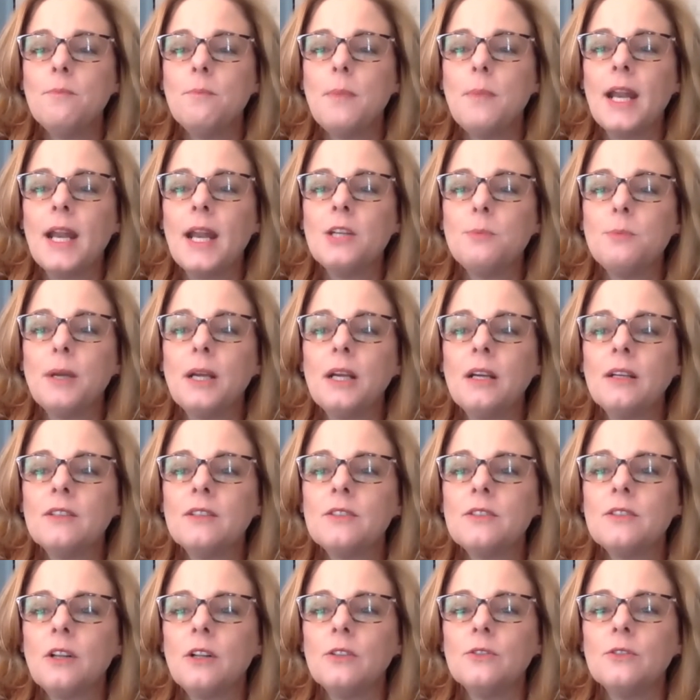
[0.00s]
Management
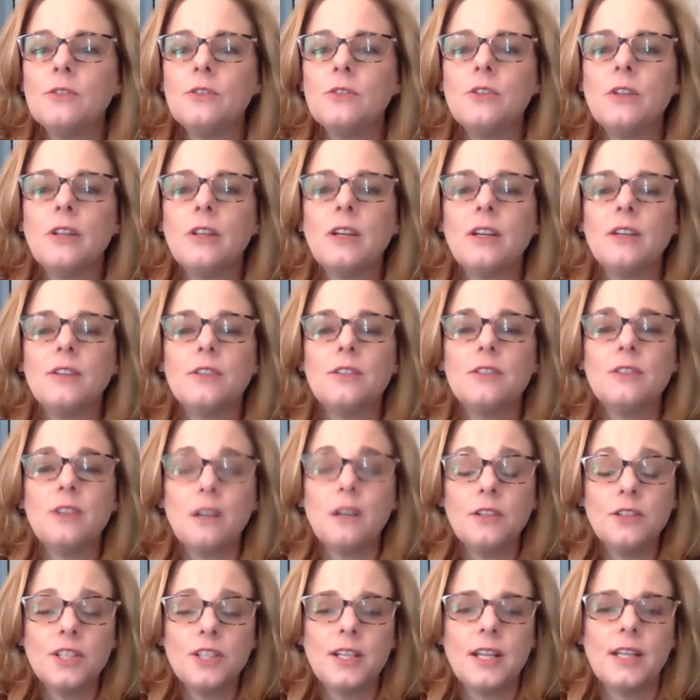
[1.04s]
Consultants to the
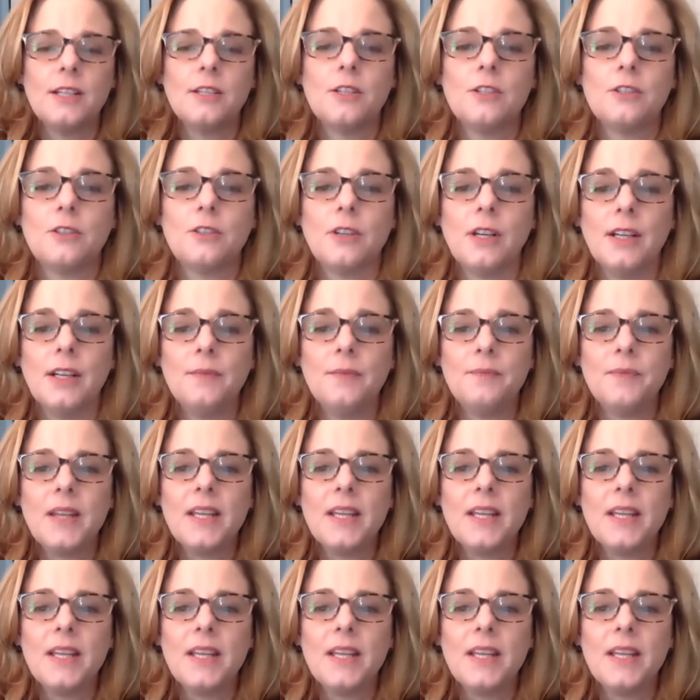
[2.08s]
Construction Industry,